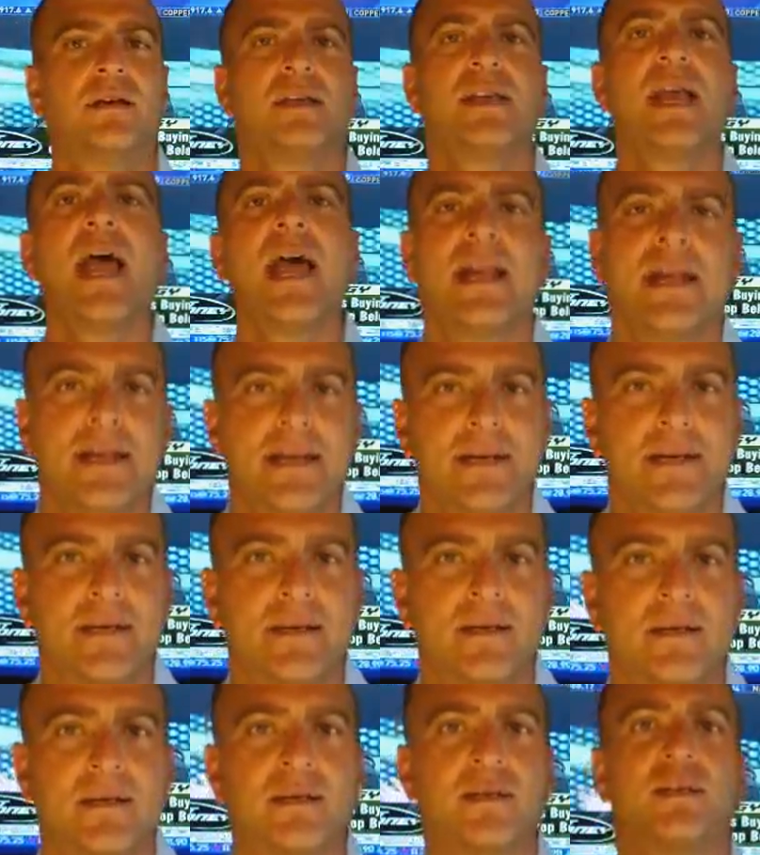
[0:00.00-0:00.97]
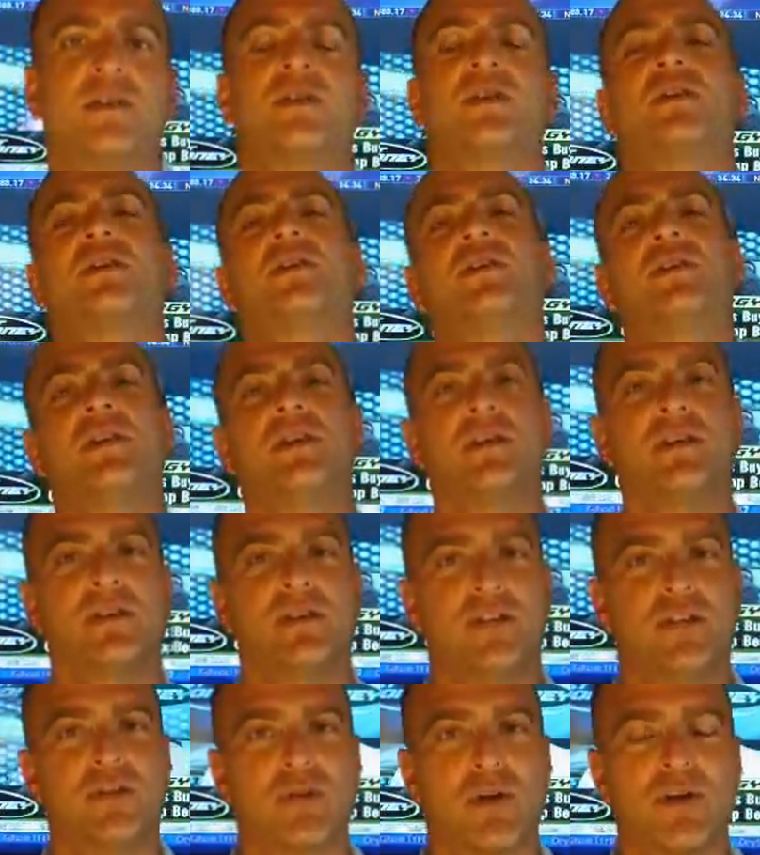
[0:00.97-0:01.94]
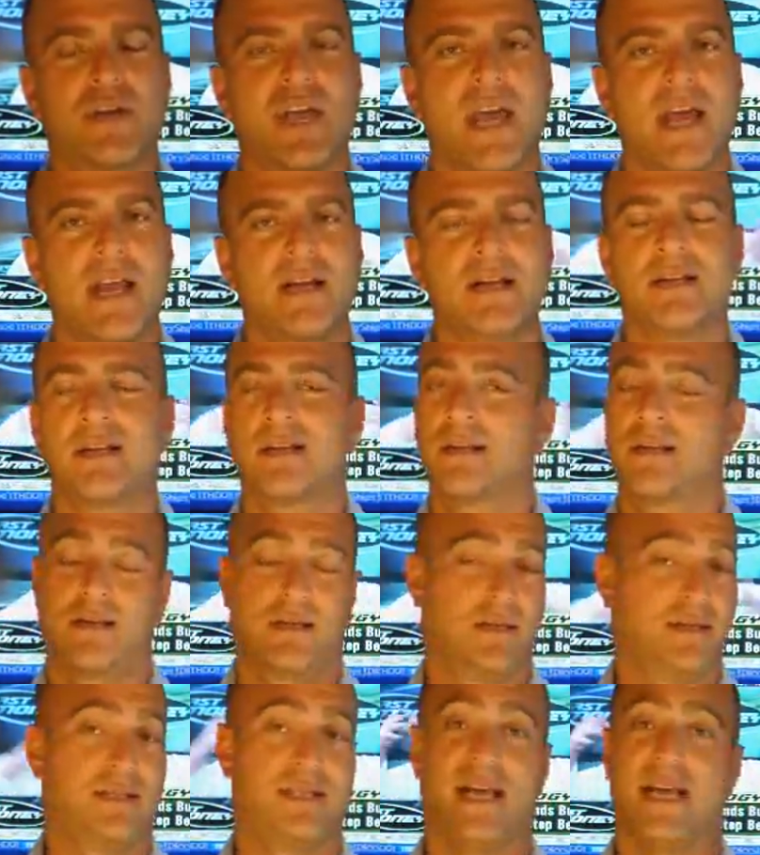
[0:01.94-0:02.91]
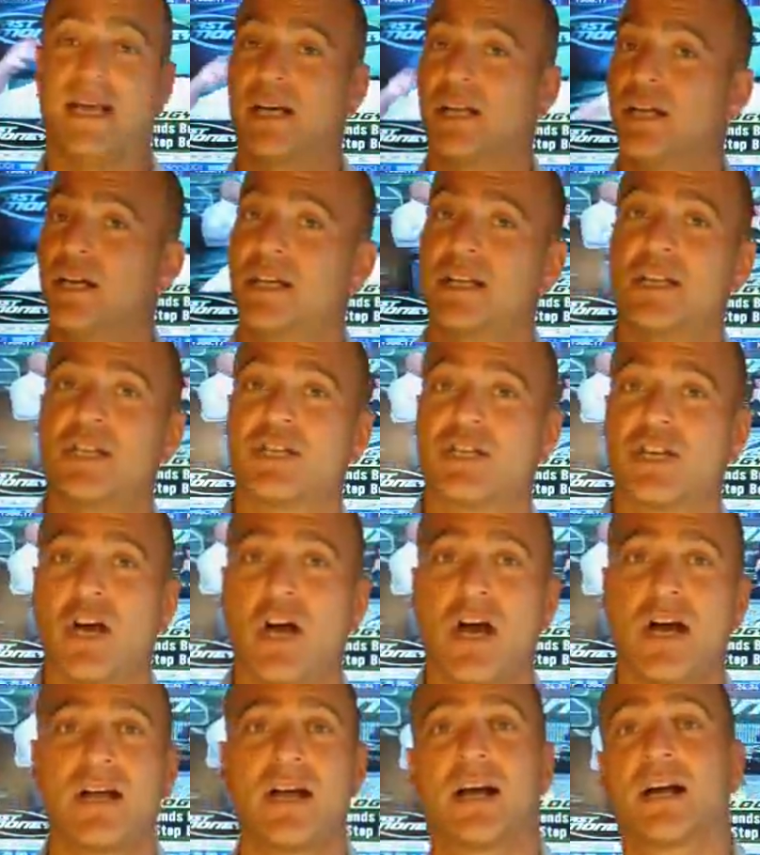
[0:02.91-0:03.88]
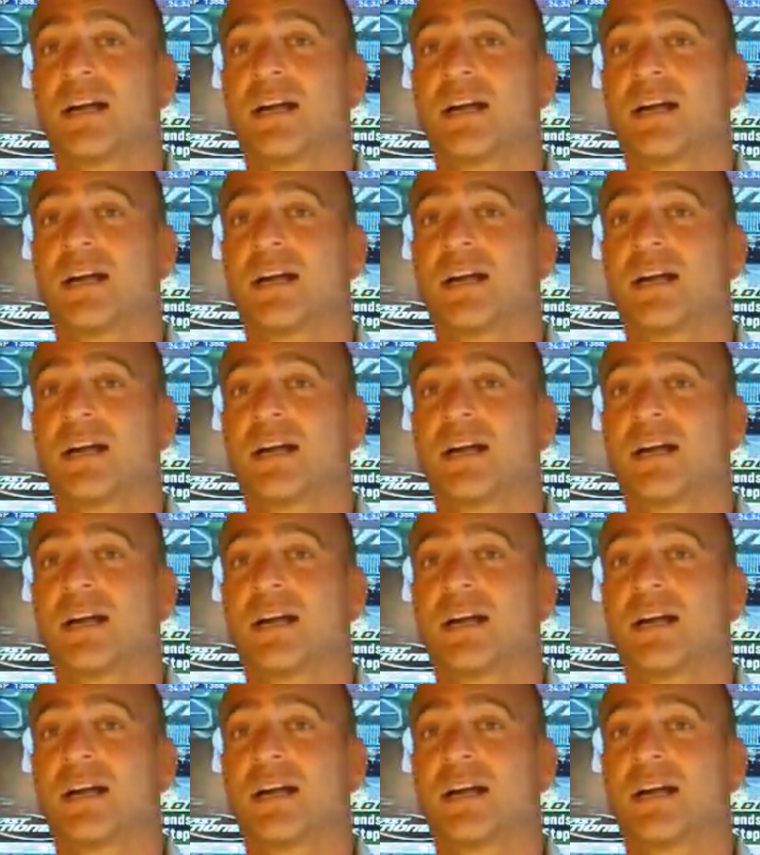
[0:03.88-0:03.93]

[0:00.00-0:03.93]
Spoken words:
yen. Euro yen, take a look at the chart.